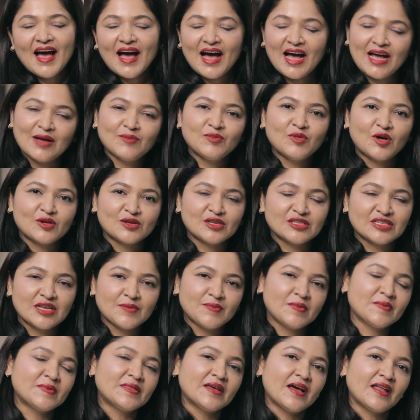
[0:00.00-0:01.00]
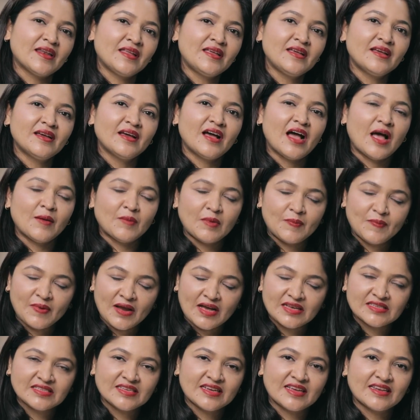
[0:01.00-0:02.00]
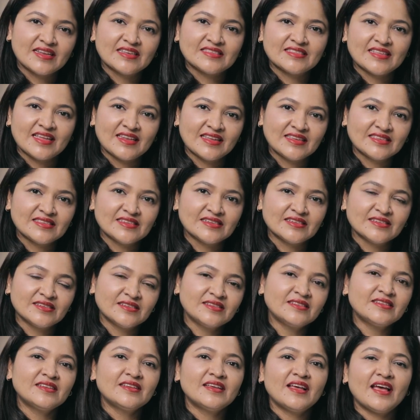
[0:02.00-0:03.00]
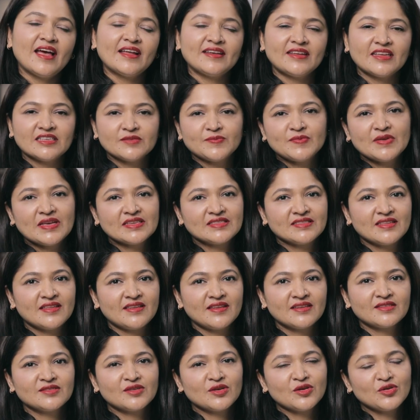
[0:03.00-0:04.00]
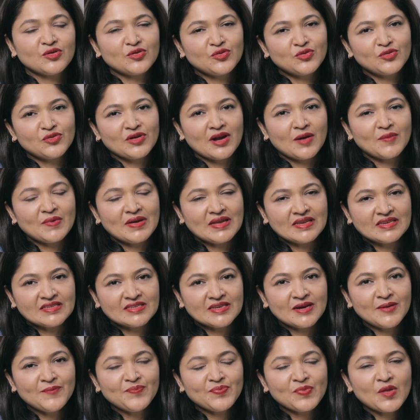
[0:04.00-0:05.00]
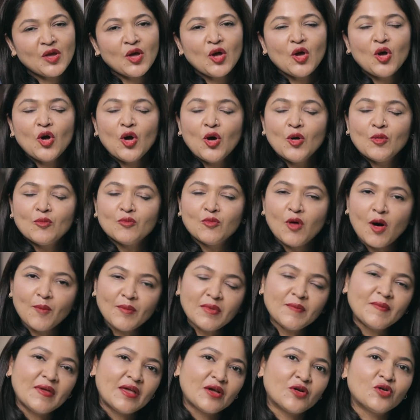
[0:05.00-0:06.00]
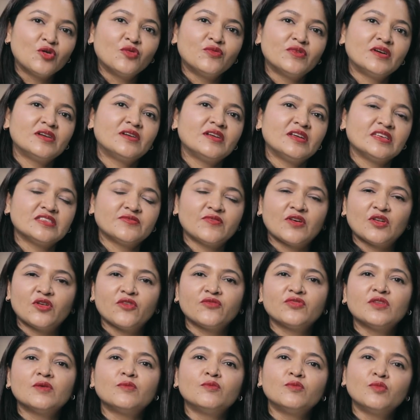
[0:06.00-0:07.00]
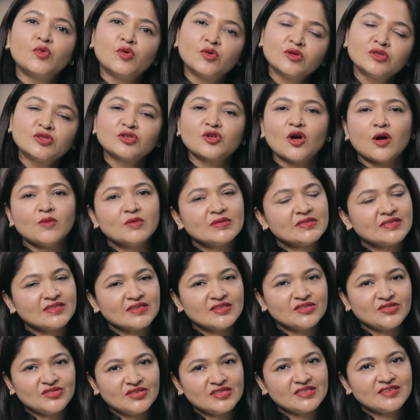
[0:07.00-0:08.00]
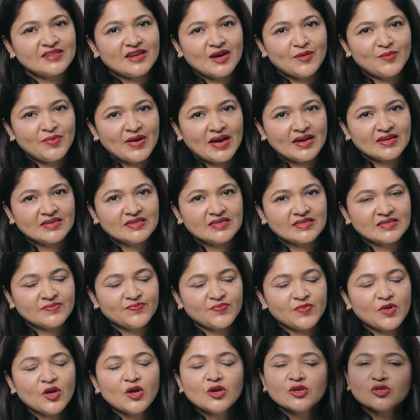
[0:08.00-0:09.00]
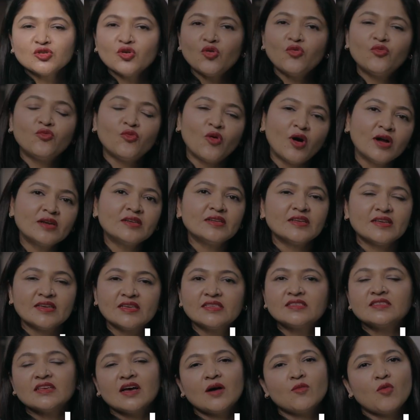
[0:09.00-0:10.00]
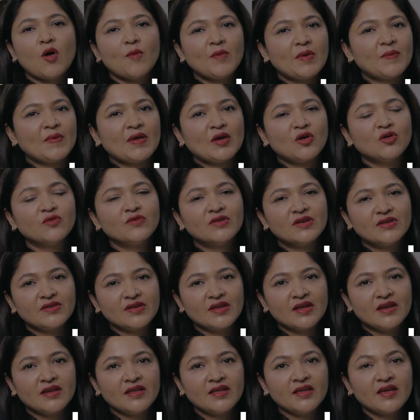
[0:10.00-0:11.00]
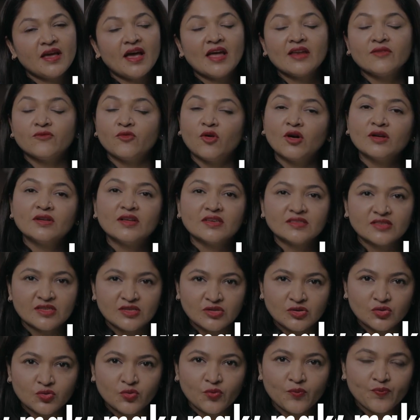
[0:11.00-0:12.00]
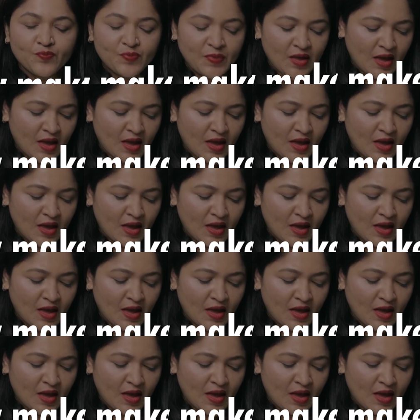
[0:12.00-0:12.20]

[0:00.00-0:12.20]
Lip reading: I'm Dr. Shilpi Bhadani. I'm a plastic and aesthetic surgeon at SB Aesthetics, Gurgaon, India. Mommy makeover is one of the most common surgeries in our practice. So what is a mommy makeover really, and what does it do?